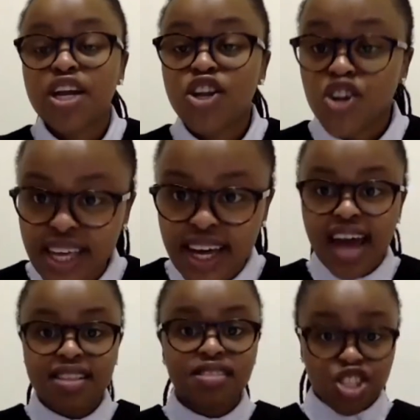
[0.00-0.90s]
looking
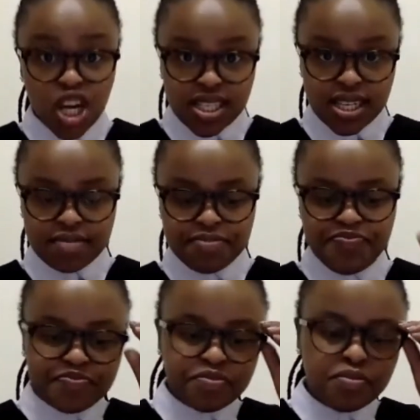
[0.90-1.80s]
at the charter.
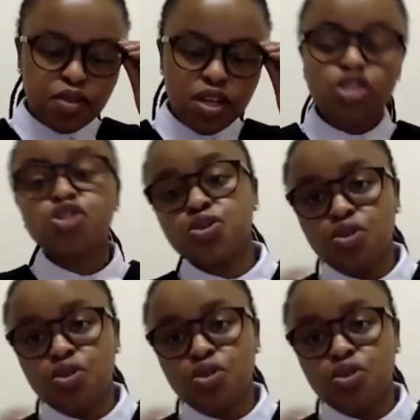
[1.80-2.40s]
So